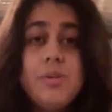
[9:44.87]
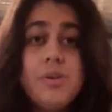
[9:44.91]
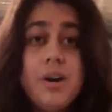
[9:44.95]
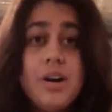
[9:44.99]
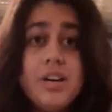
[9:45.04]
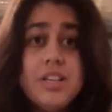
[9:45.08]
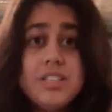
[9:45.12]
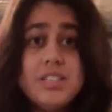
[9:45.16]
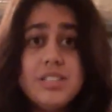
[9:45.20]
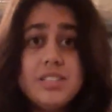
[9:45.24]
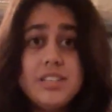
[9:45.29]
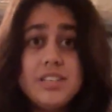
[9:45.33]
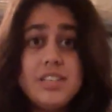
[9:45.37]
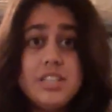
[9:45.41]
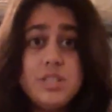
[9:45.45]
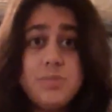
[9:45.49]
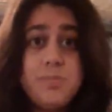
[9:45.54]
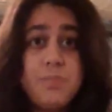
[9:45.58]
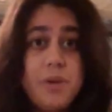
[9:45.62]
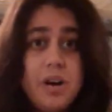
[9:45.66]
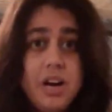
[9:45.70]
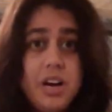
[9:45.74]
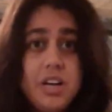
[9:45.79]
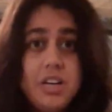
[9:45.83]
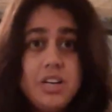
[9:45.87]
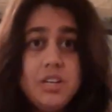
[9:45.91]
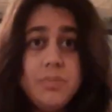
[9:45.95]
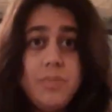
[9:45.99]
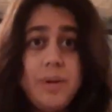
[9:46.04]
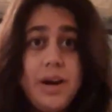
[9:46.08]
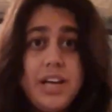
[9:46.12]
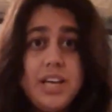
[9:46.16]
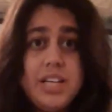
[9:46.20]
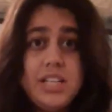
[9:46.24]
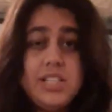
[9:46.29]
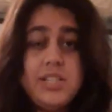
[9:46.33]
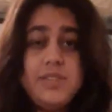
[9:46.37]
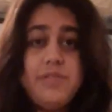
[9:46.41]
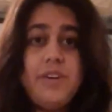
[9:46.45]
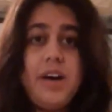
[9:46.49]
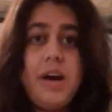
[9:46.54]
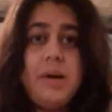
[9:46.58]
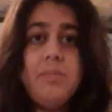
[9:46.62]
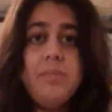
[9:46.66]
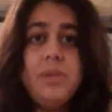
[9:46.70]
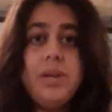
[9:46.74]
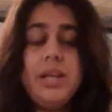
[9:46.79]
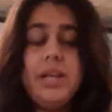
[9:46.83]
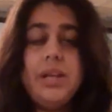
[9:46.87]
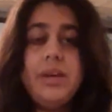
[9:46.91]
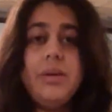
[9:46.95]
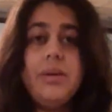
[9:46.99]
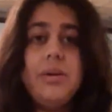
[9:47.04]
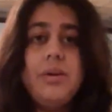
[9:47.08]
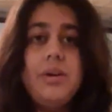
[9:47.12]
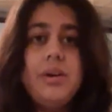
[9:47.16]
was spurned by his family,